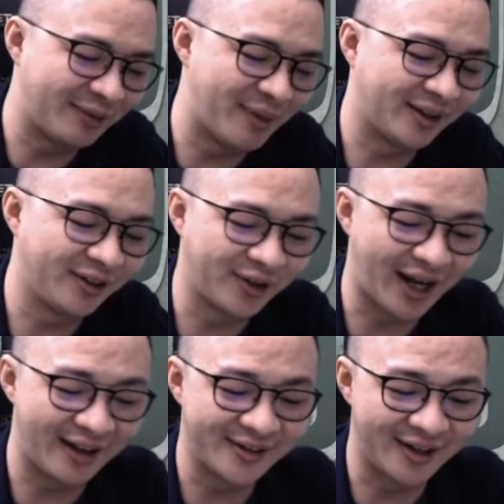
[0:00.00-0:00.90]
matter, you
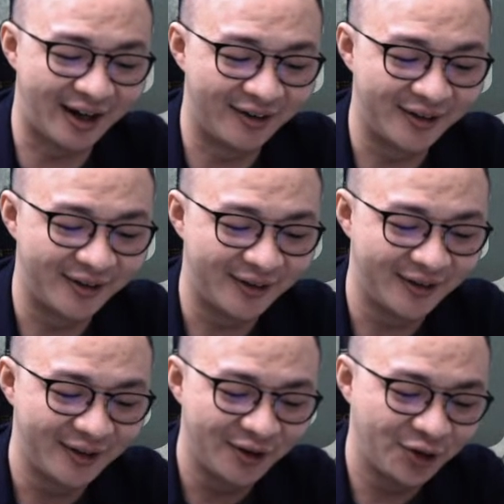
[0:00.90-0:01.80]
cancel out.
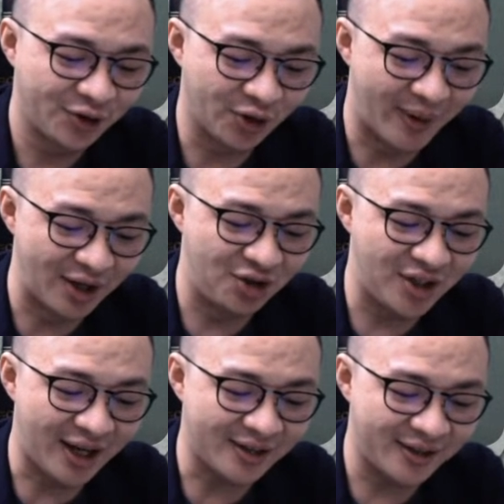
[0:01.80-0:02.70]
So my
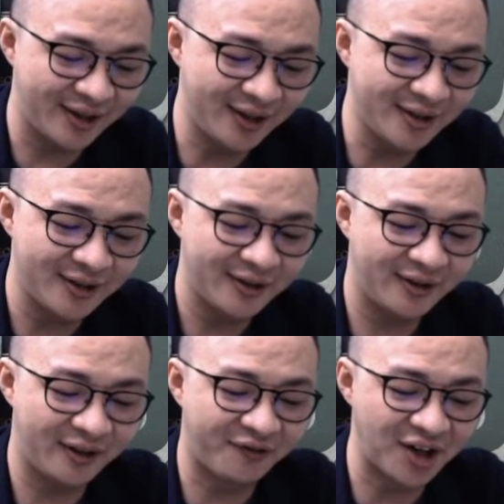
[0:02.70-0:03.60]
gx is
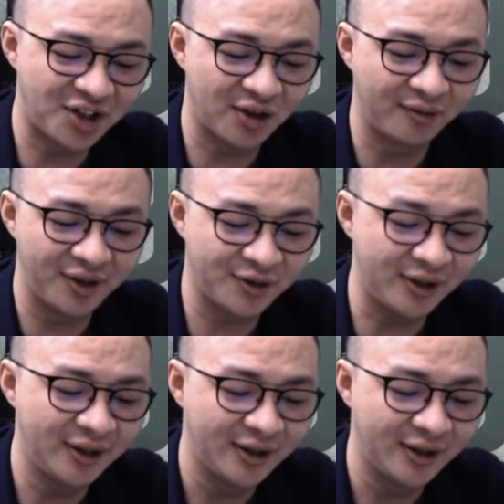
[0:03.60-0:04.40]
differentiate of this one.